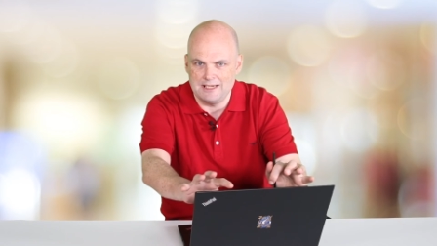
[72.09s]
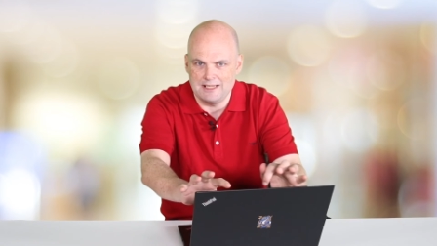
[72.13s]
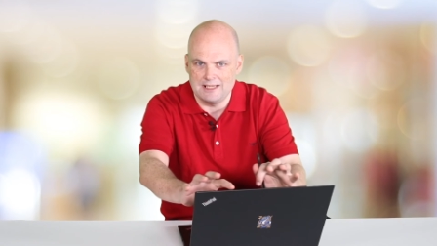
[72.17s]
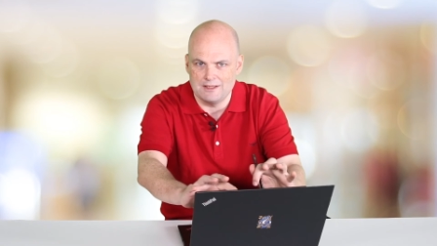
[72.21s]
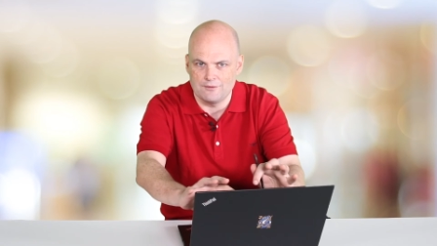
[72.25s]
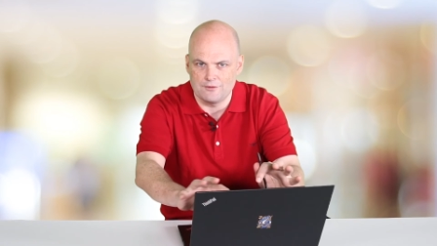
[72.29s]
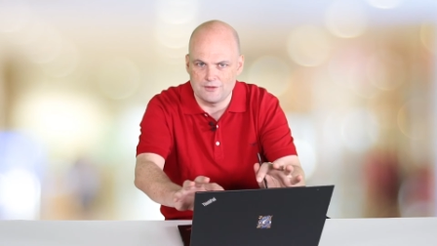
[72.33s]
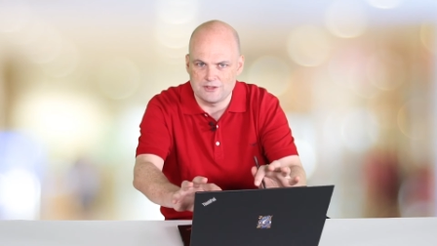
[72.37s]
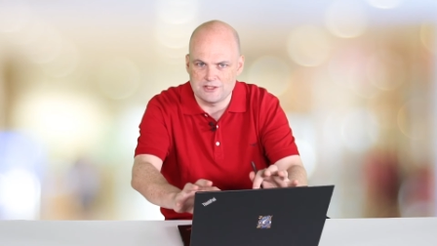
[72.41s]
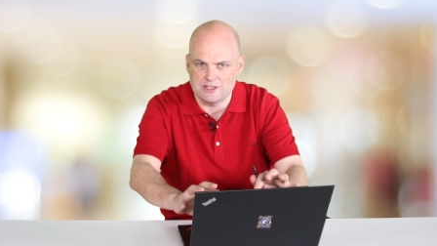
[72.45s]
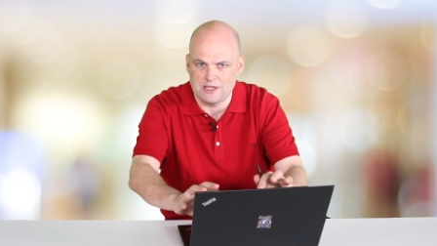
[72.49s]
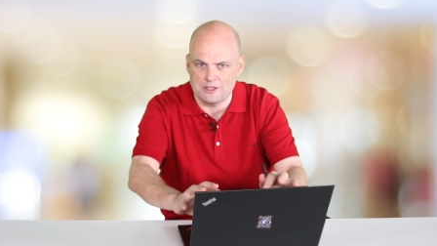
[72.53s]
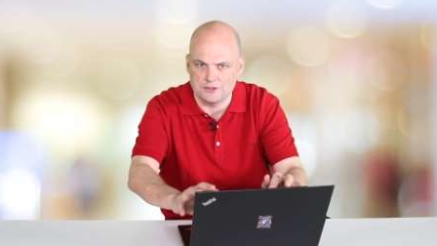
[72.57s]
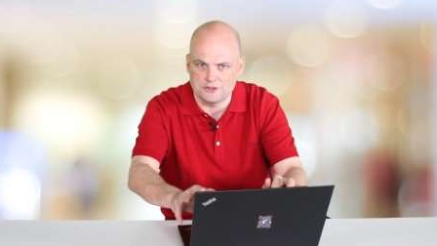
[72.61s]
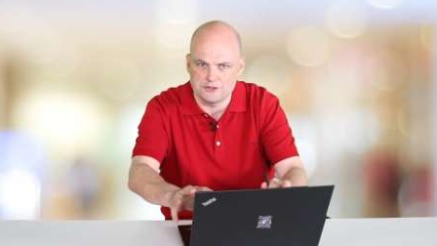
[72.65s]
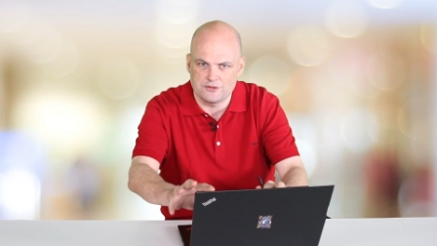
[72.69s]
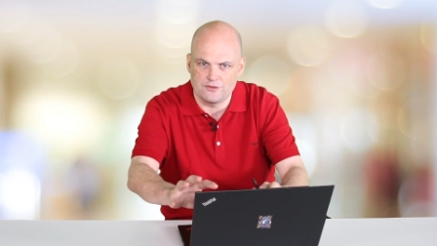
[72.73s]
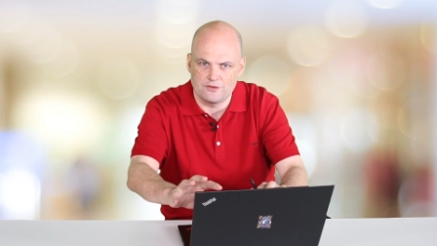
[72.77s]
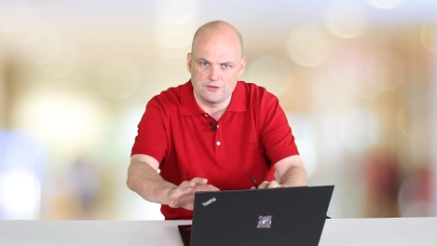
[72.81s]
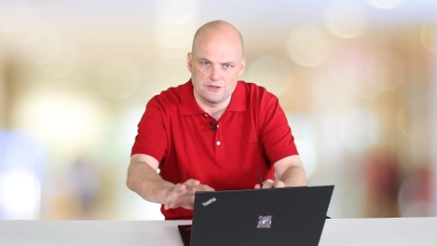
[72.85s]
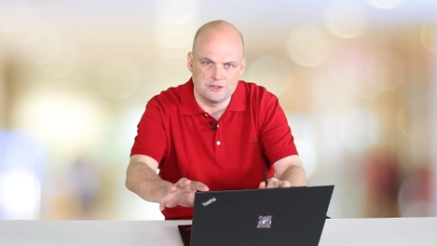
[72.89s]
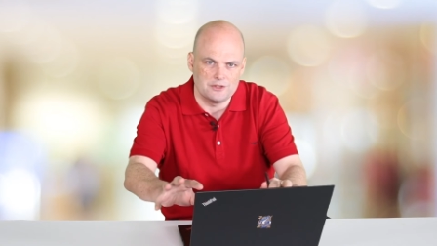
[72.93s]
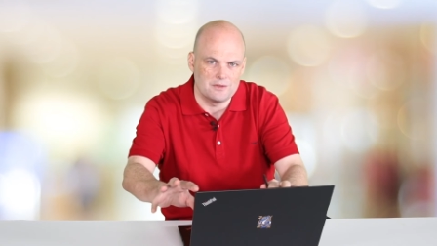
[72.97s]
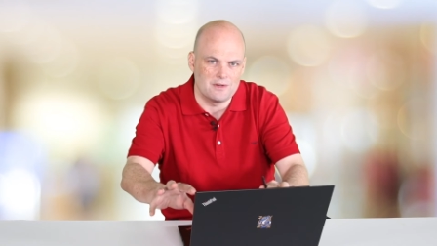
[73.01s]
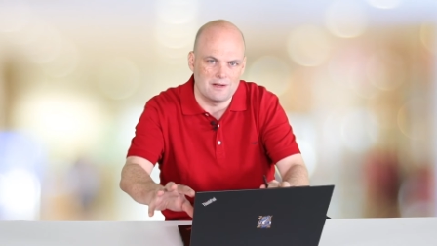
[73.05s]
any other
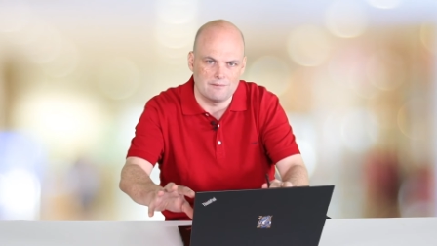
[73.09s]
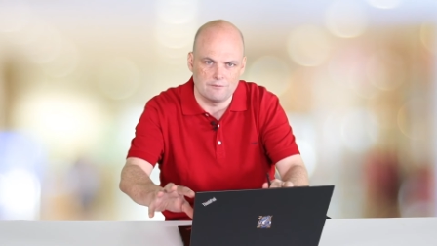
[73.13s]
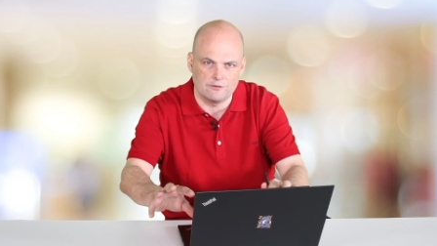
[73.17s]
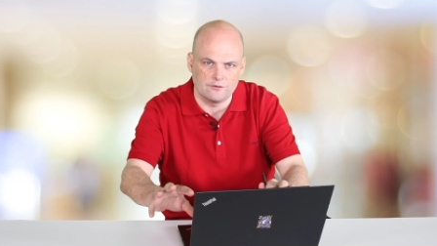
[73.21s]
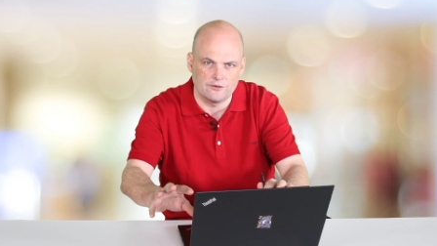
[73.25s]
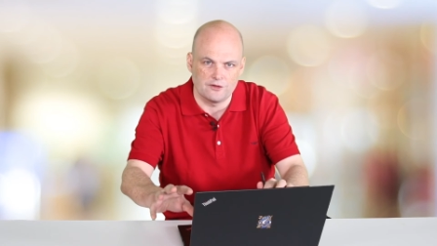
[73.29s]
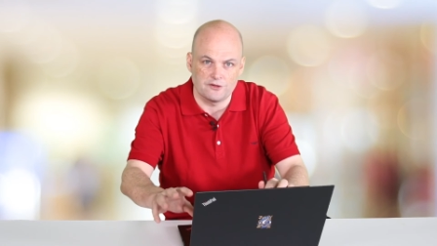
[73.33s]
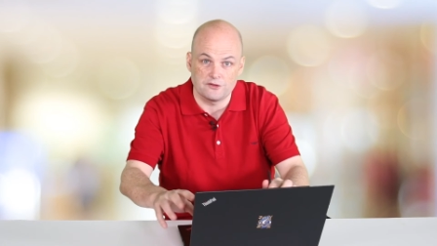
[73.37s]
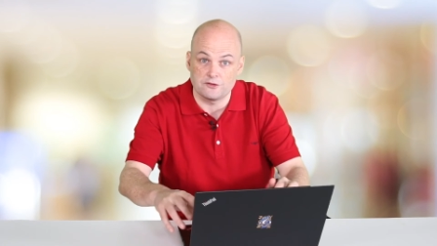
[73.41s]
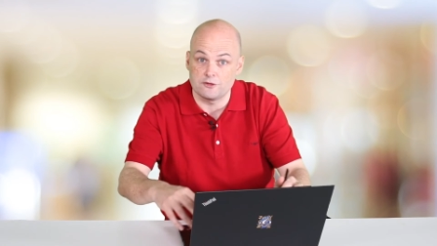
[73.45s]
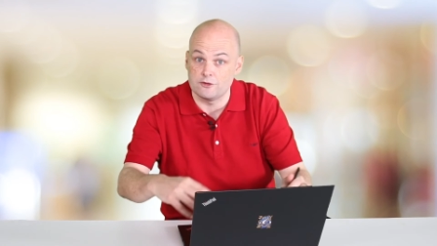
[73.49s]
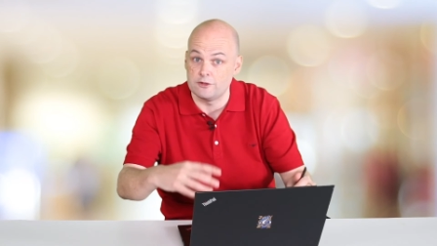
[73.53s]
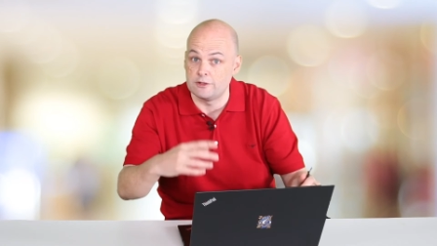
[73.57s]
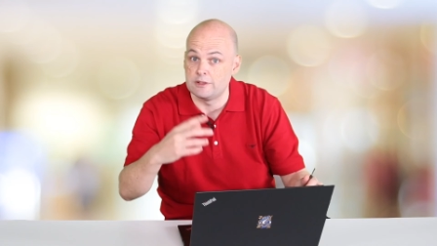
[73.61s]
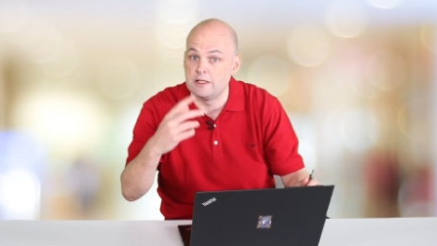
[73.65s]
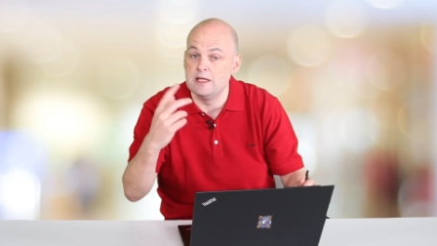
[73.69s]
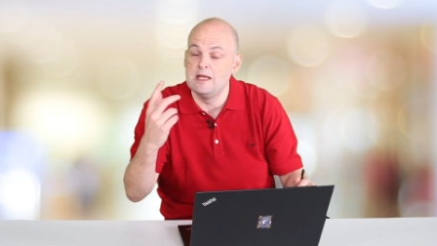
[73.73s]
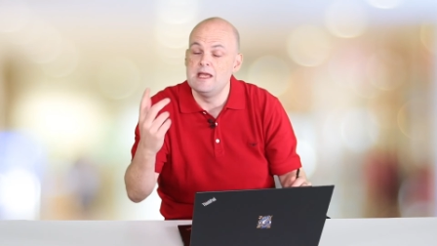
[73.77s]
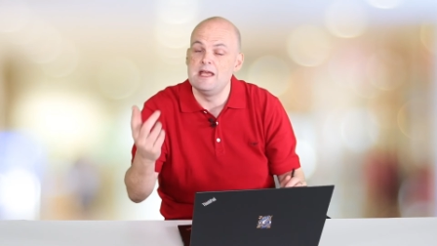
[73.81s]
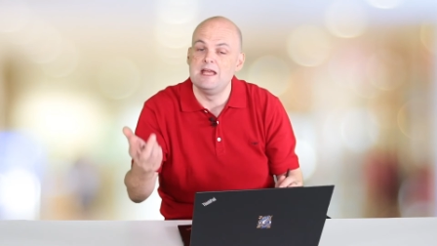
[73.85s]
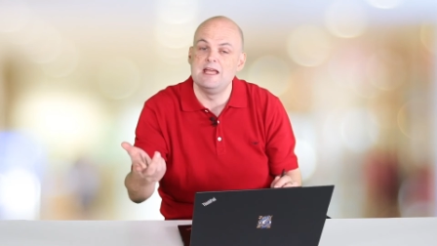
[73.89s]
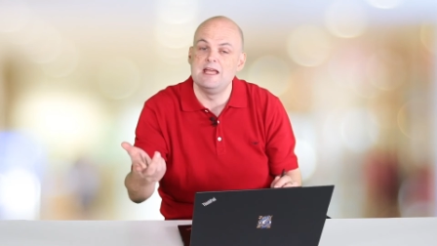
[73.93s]
touch that you have on the screen,